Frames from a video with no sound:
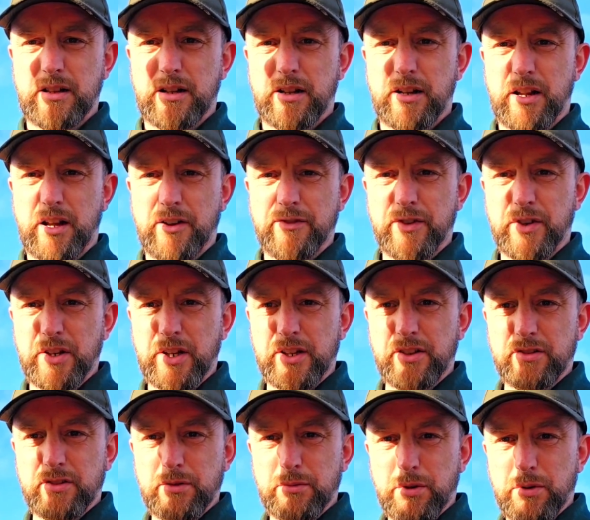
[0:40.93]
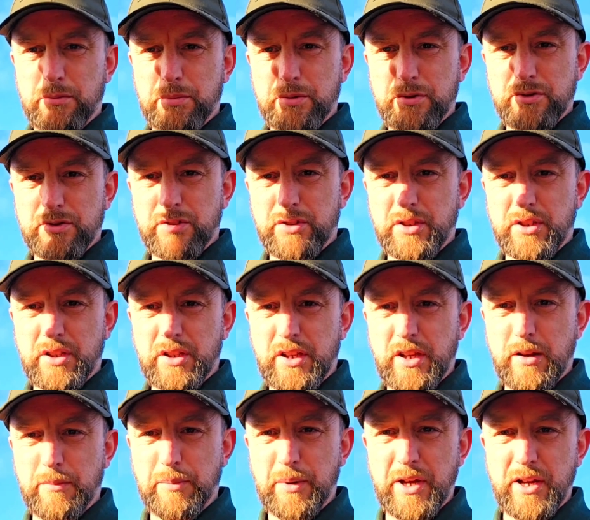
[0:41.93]
and I haven't laced them up, so you can
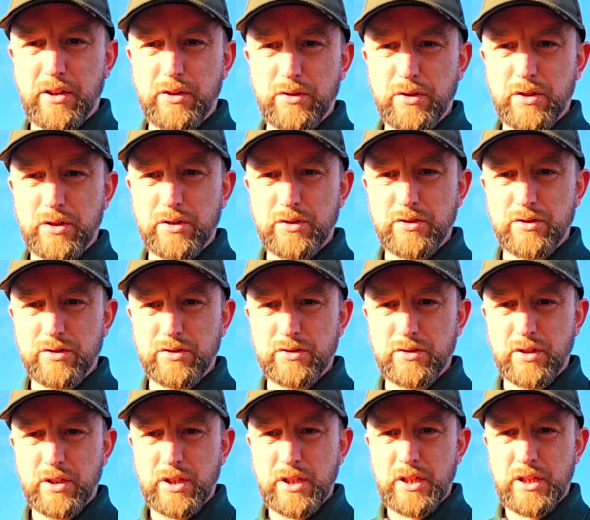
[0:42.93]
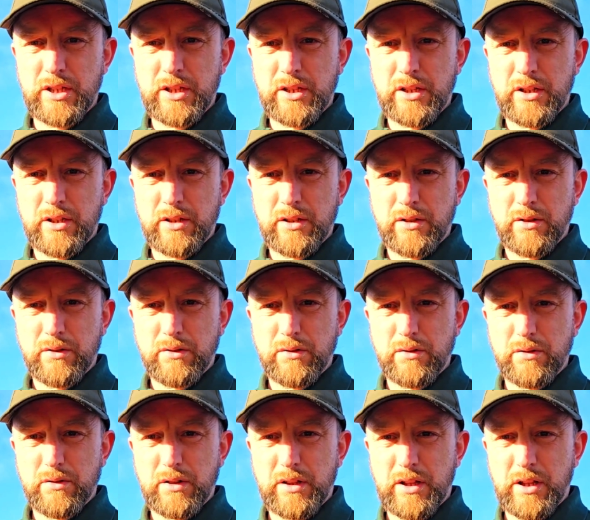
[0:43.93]
get a better look at just
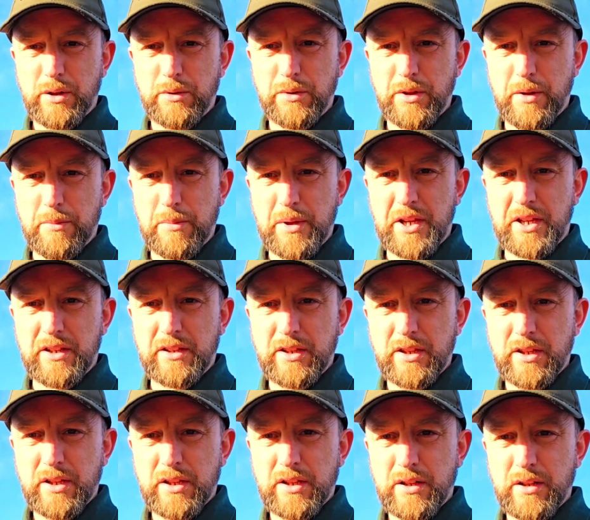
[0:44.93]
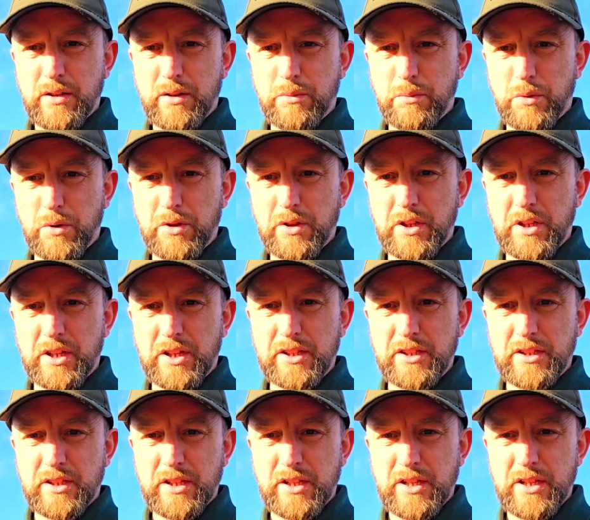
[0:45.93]
how they're made and what they're
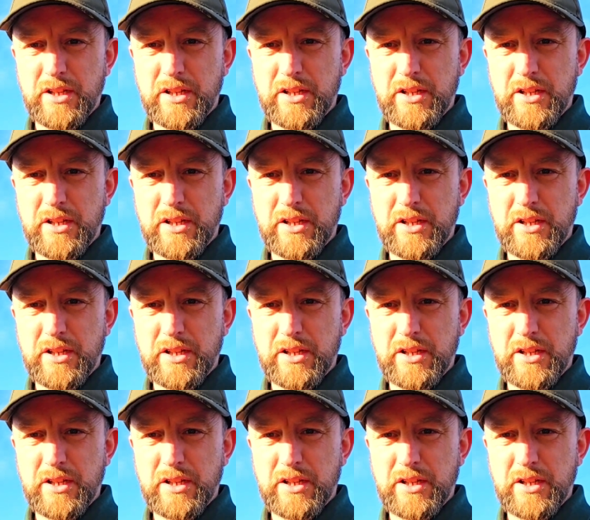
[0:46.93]
like.